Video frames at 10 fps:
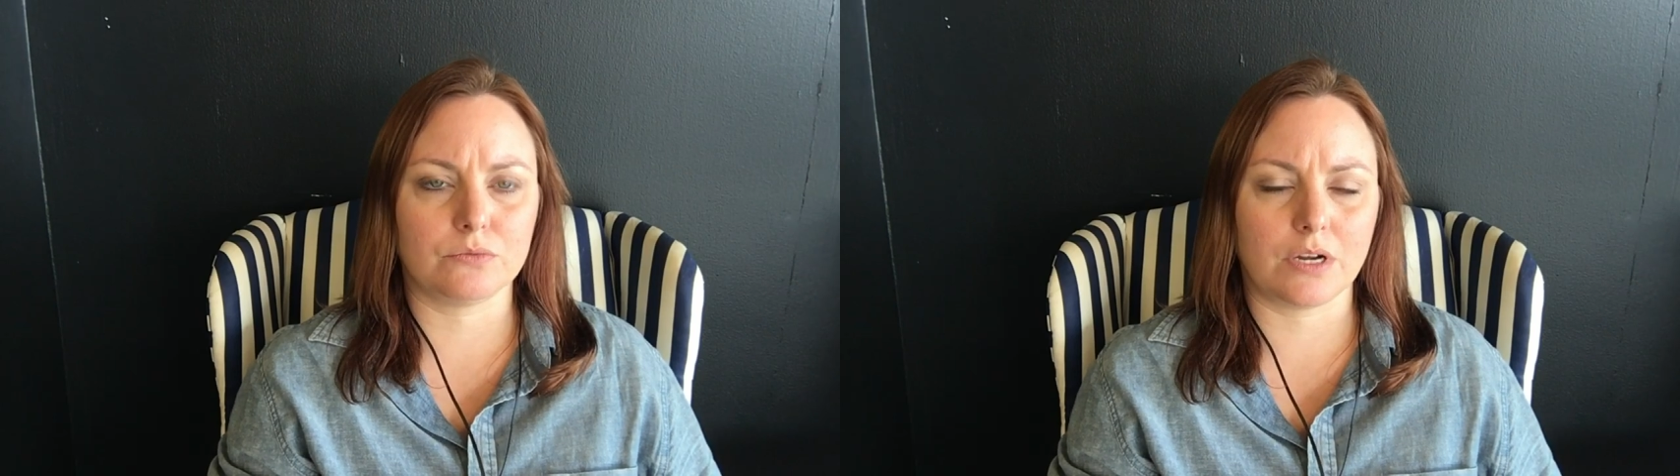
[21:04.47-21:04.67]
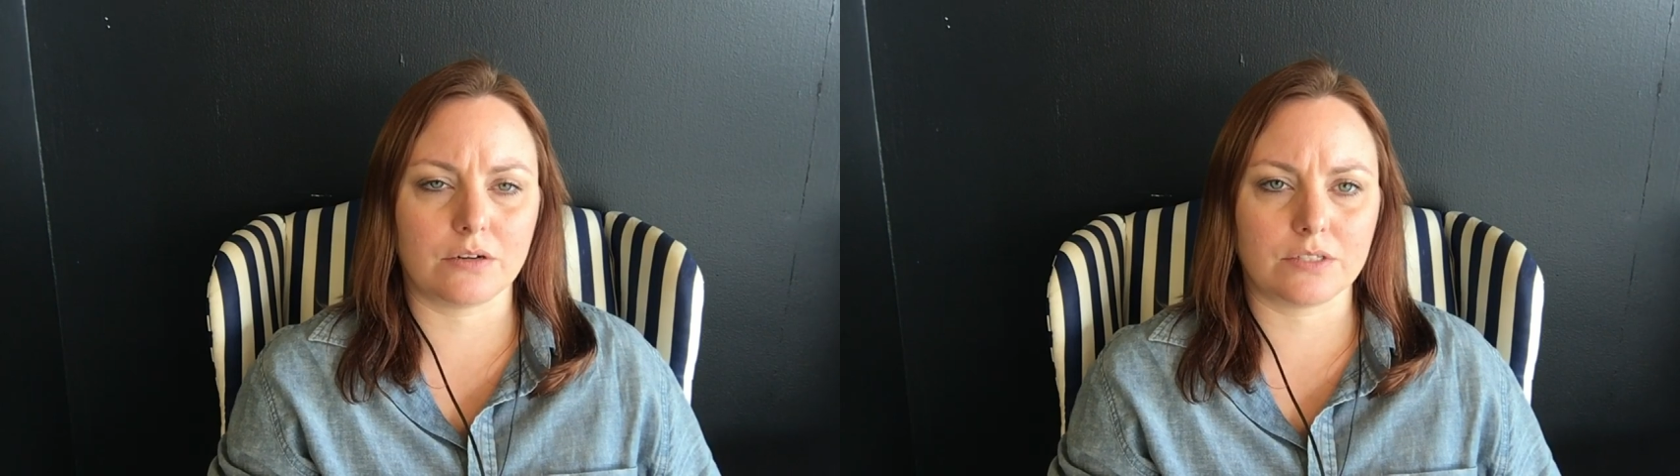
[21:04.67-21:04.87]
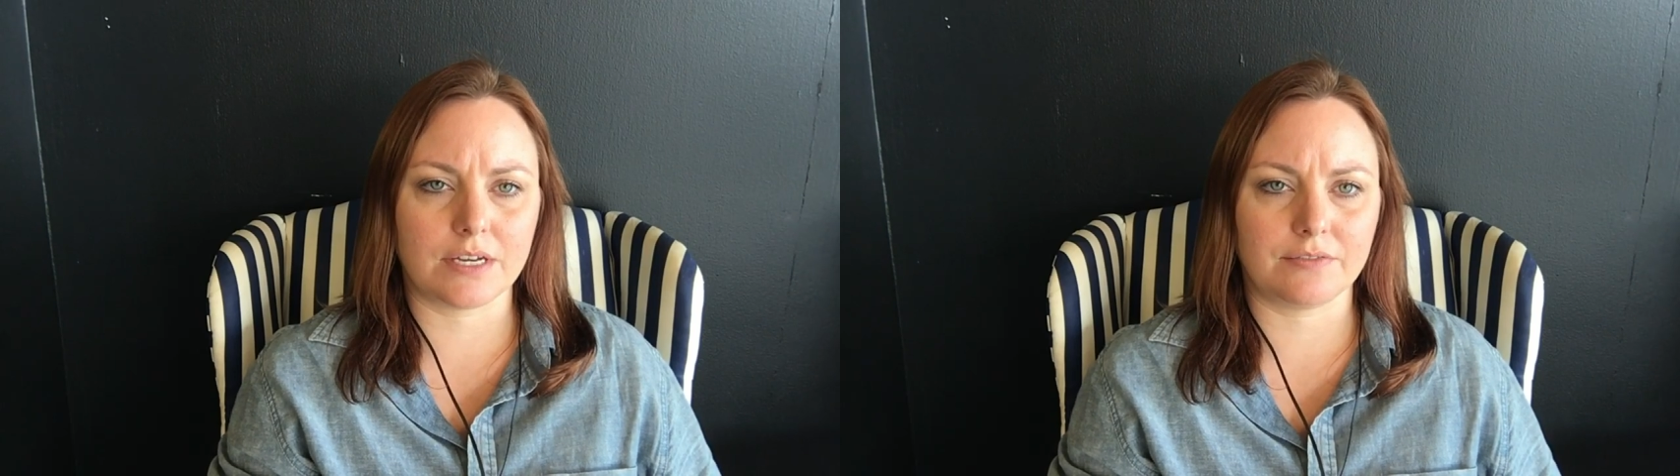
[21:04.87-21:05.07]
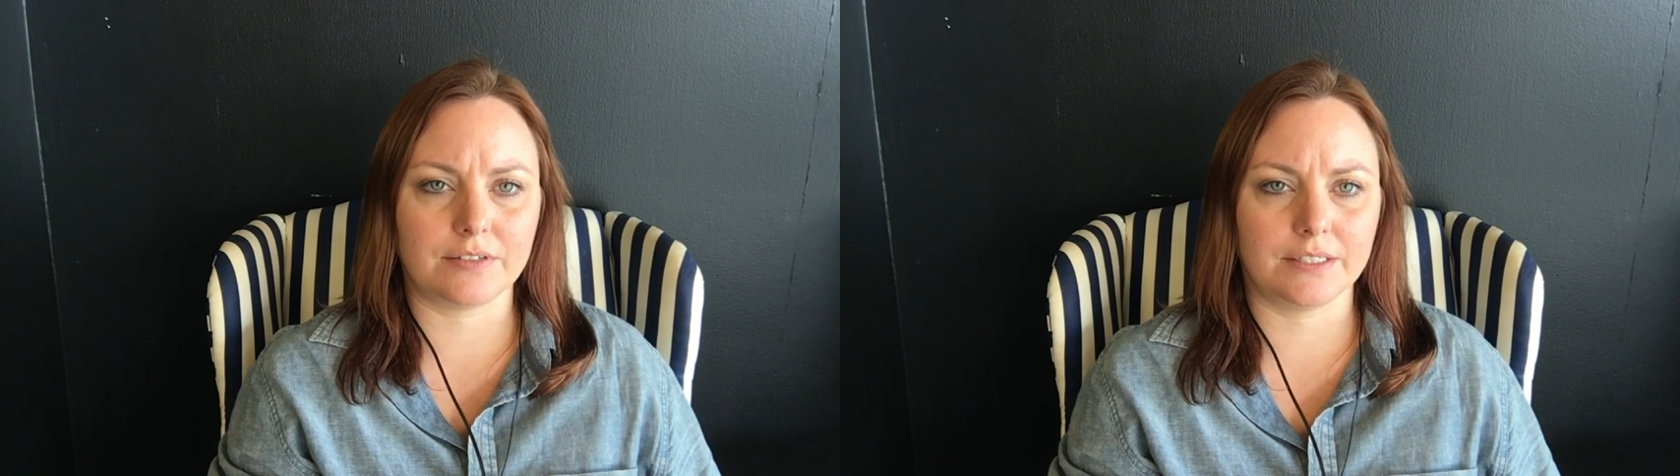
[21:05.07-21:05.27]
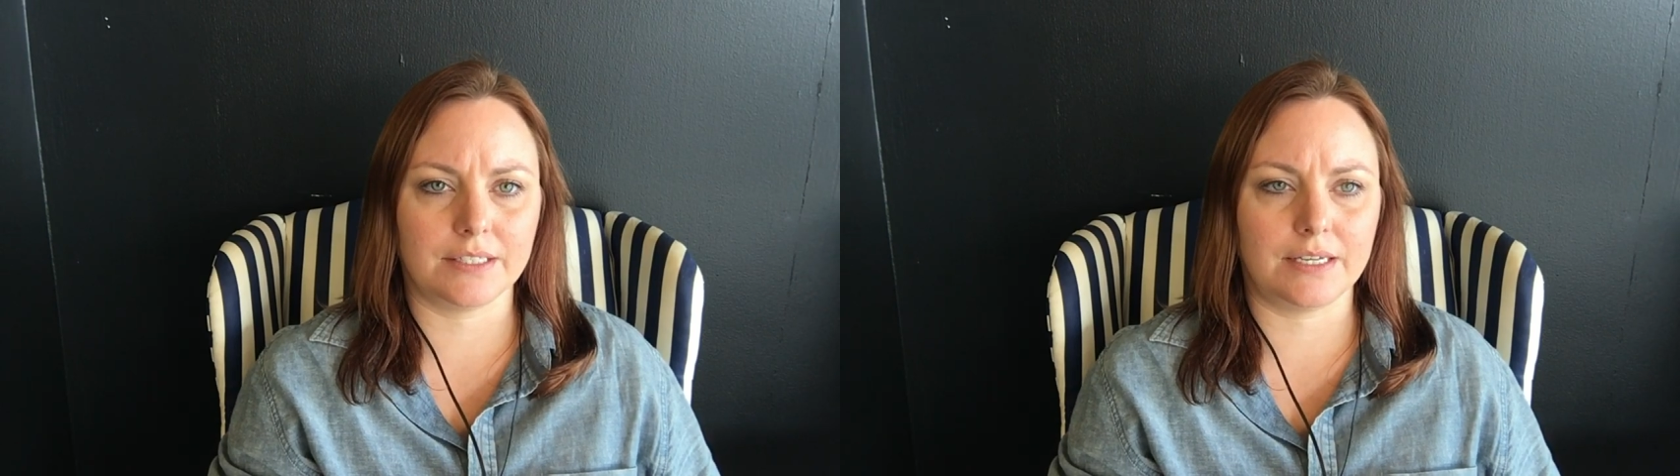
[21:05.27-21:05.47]
are
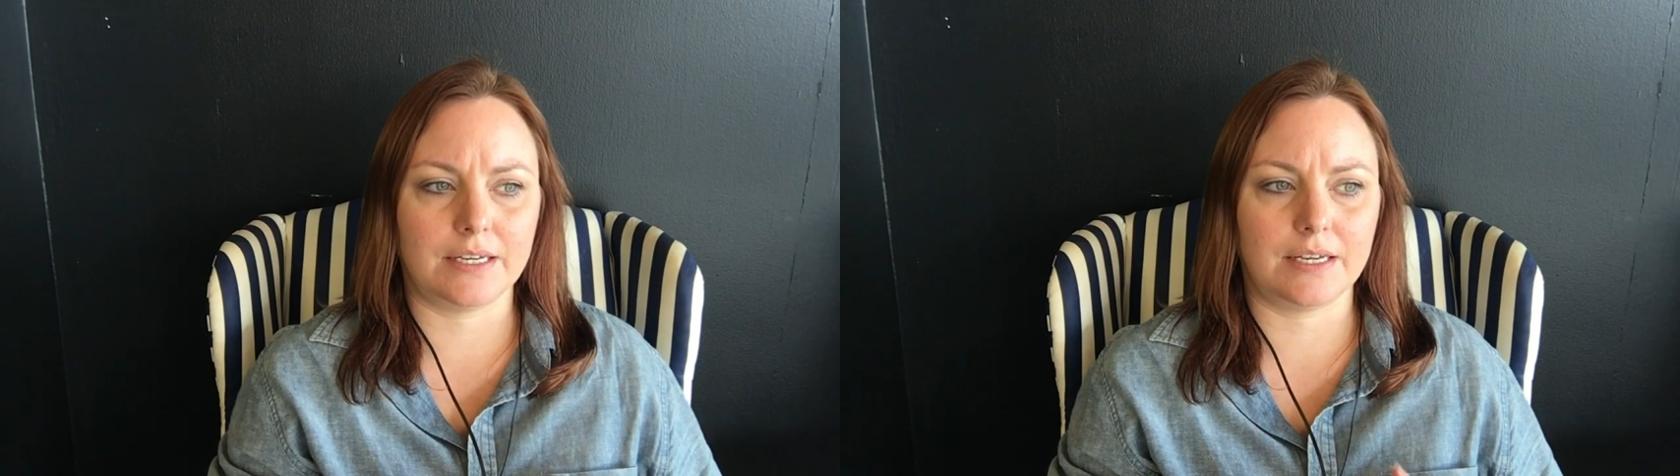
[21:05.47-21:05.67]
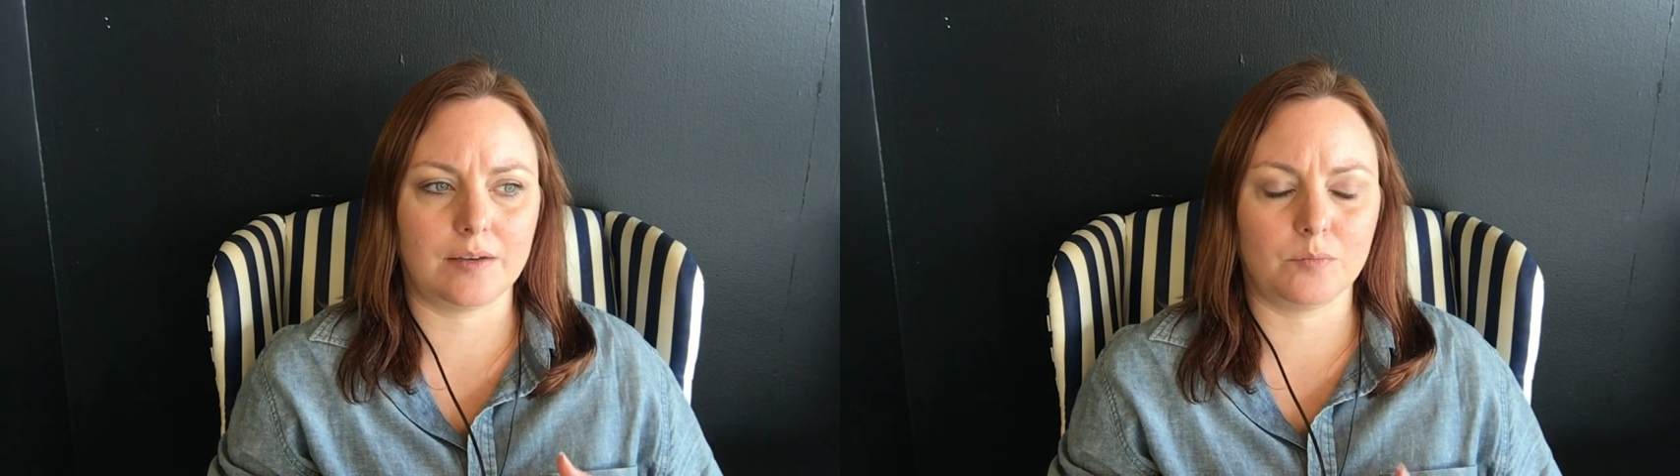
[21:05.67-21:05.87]
definitely